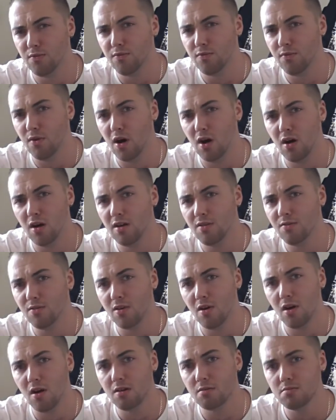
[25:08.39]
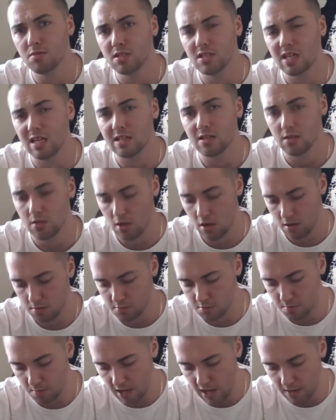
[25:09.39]
5 times, 6
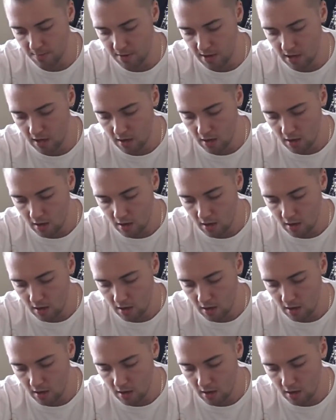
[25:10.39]
times maybe.